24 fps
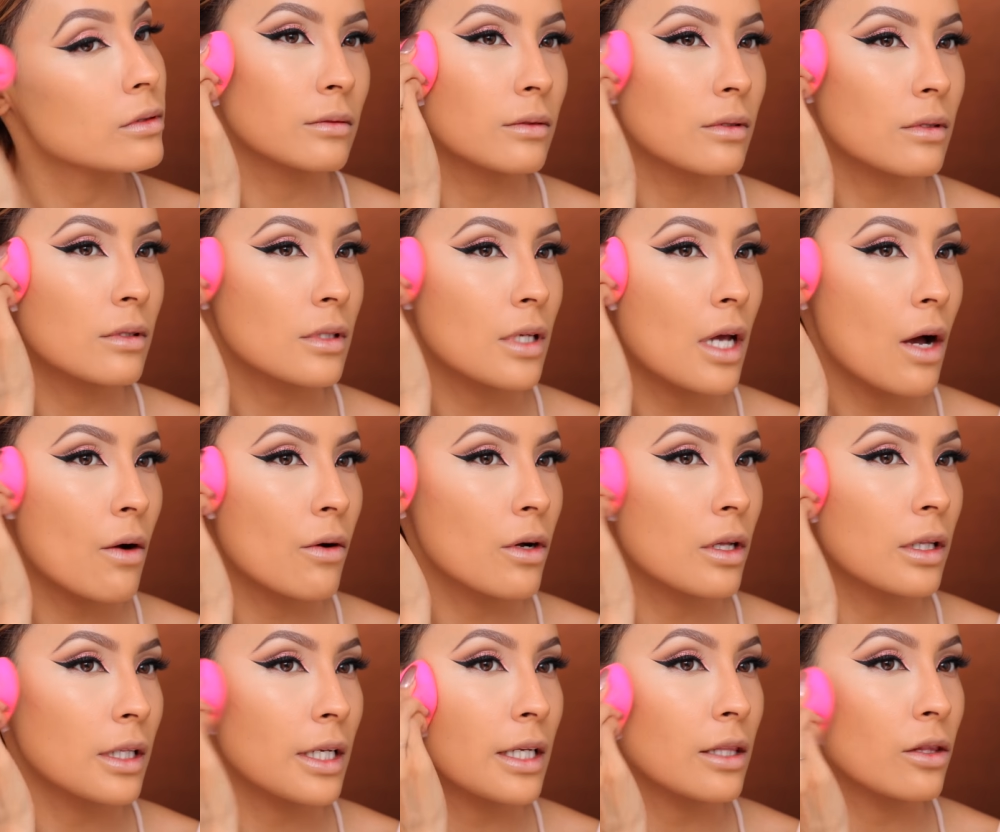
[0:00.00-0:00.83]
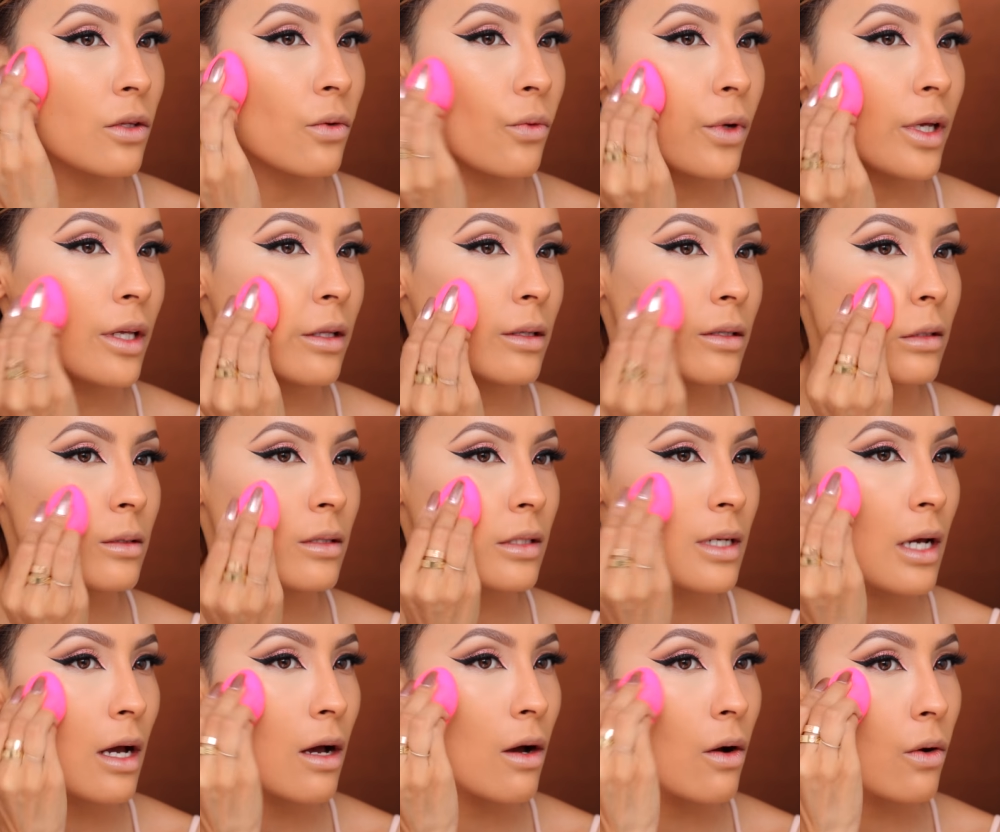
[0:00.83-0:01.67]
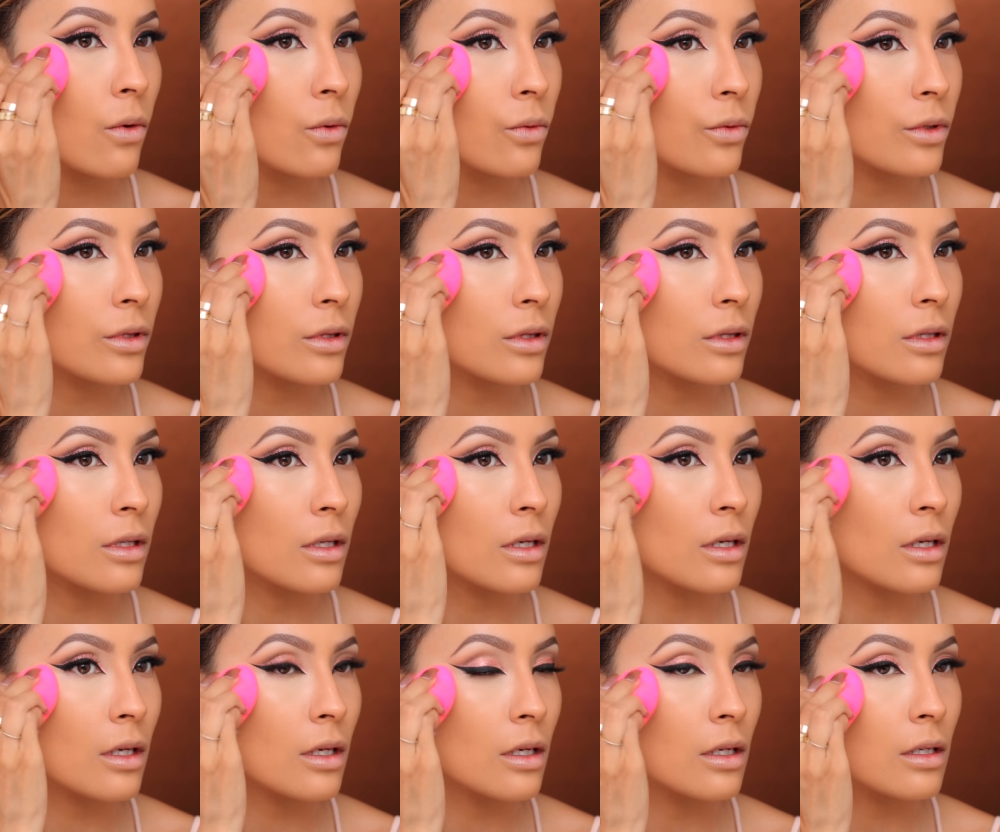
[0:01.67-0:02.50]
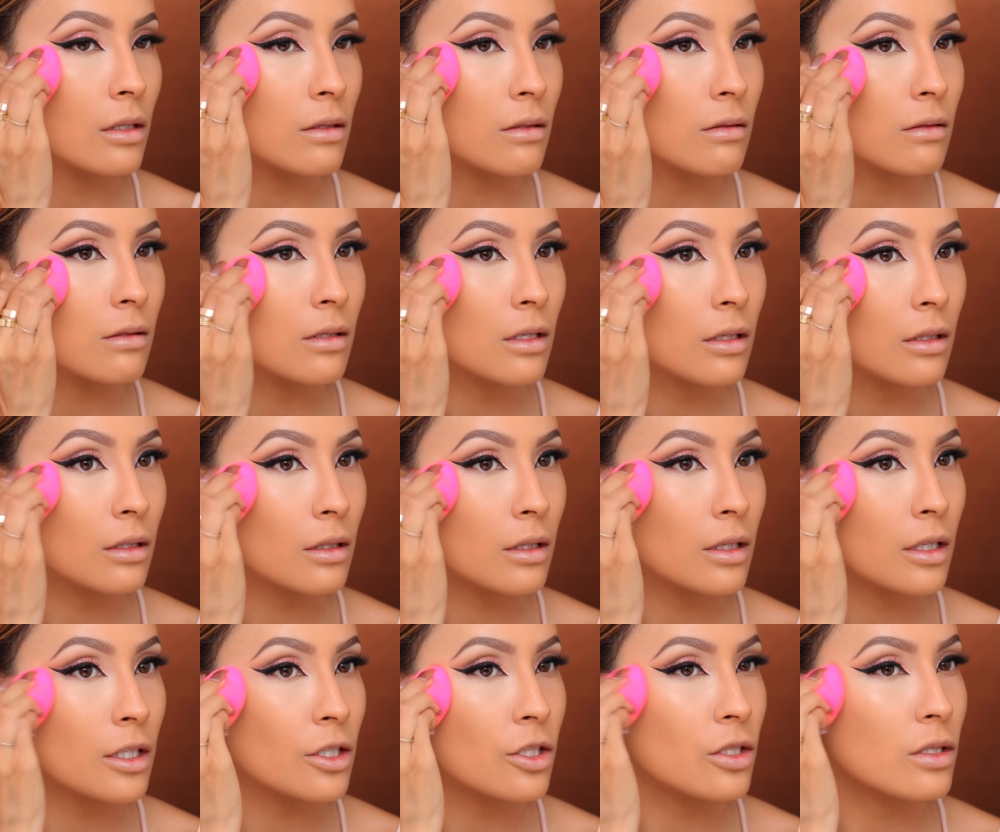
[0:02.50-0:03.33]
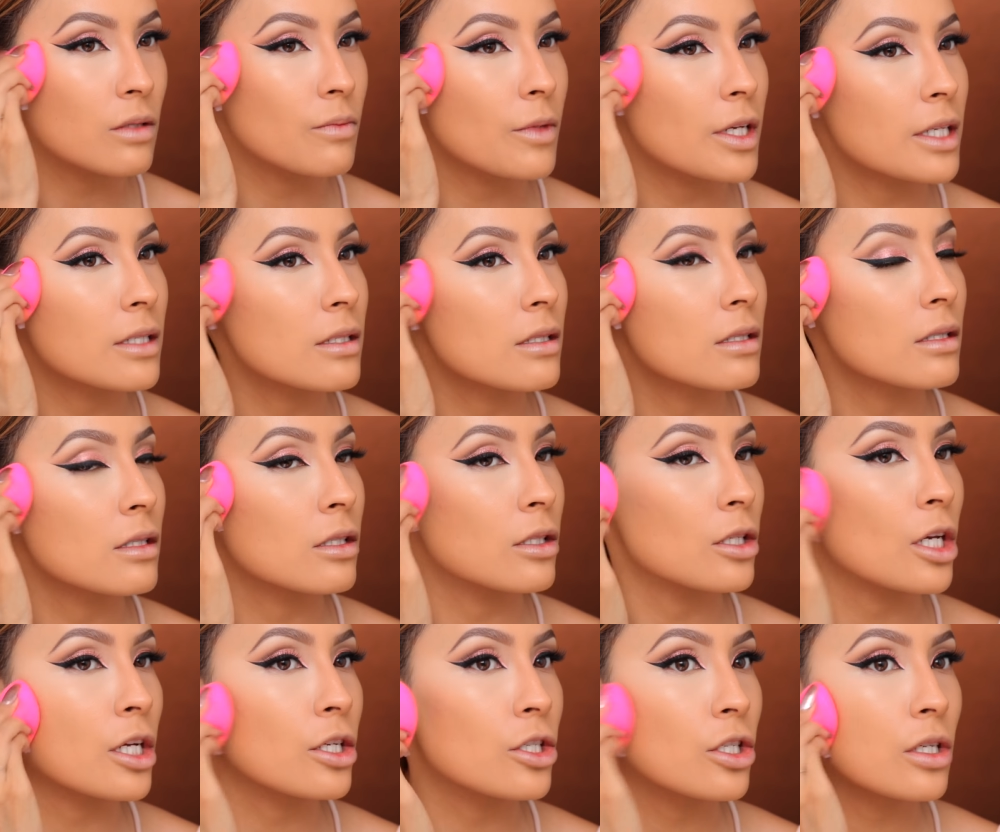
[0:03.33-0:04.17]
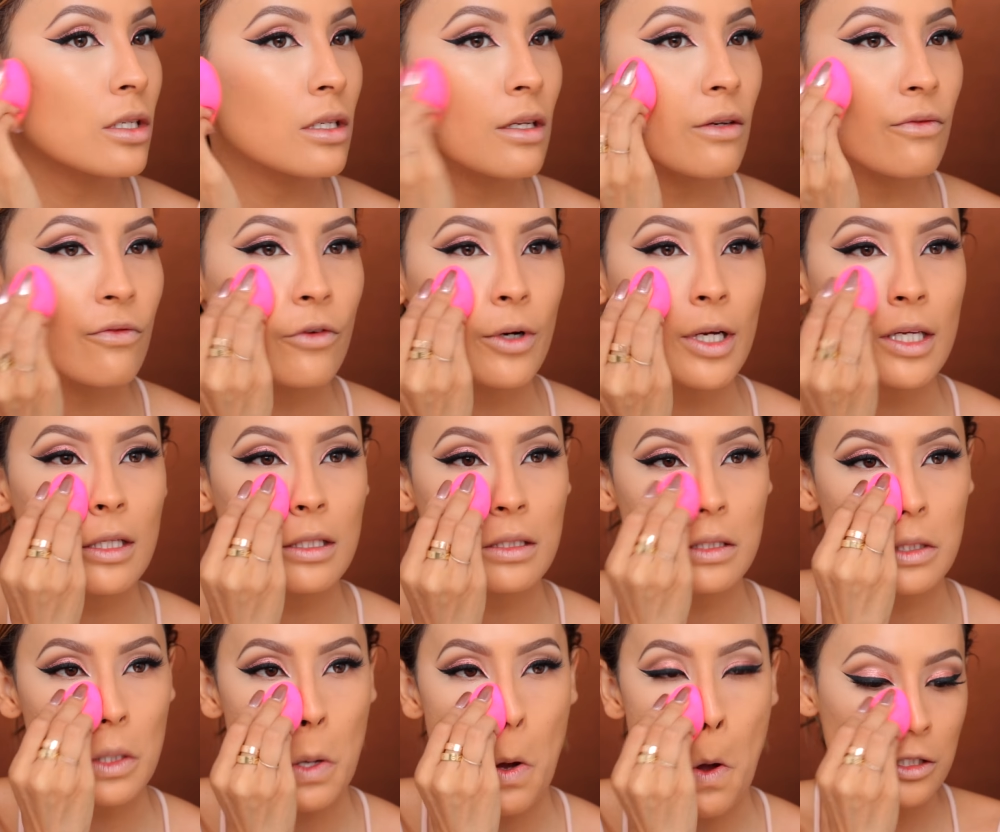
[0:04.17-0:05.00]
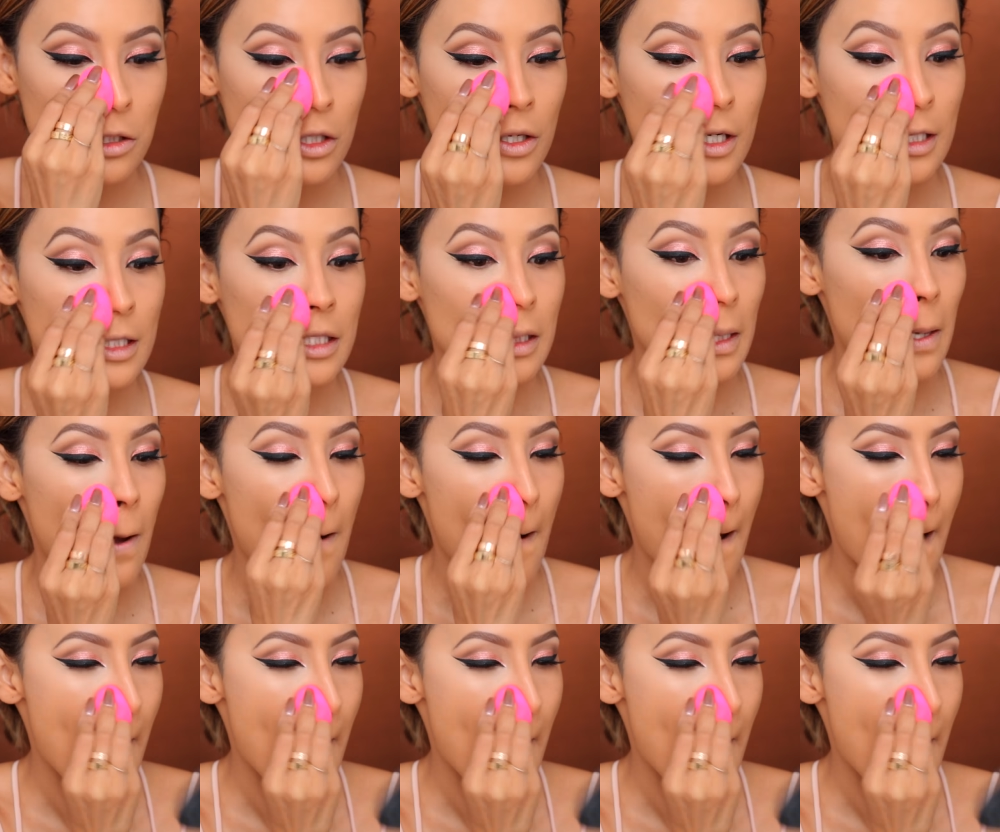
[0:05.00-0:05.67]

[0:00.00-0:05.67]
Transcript: See how clean the wing looks now with the concealer? It just makes such a difference. It's crazy.